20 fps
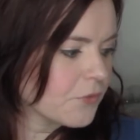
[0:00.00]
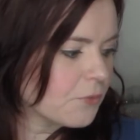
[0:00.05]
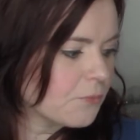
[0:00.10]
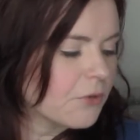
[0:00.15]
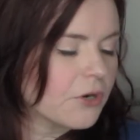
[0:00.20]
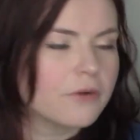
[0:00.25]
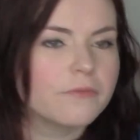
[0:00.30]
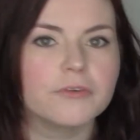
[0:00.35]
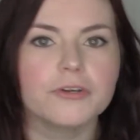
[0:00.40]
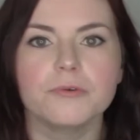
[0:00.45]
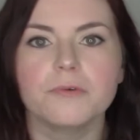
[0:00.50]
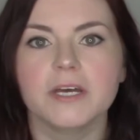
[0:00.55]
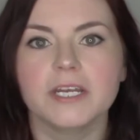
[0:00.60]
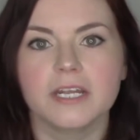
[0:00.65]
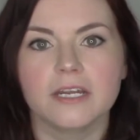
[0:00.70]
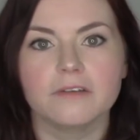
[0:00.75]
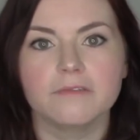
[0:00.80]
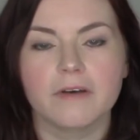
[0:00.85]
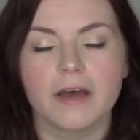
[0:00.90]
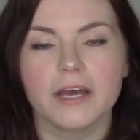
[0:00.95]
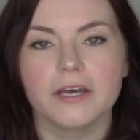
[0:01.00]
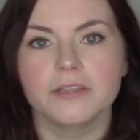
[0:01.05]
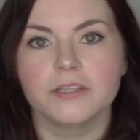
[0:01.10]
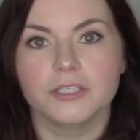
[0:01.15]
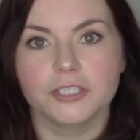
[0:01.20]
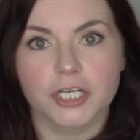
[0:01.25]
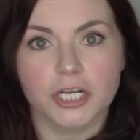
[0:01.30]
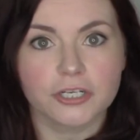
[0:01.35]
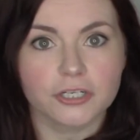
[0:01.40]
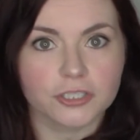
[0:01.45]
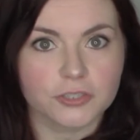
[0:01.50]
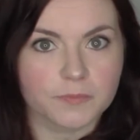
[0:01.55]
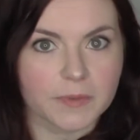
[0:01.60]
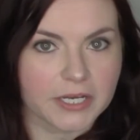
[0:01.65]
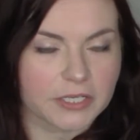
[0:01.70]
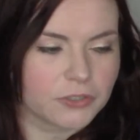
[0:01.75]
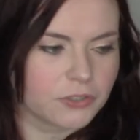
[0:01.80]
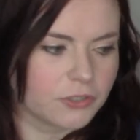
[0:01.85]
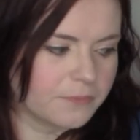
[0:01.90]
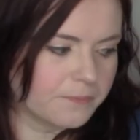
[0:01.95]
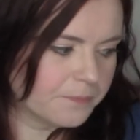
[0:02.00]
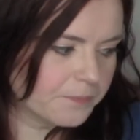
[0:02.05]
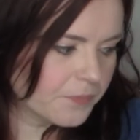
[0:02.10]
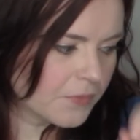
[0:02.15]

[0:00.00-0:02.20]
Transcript: wherever you identify on the gender spectrum.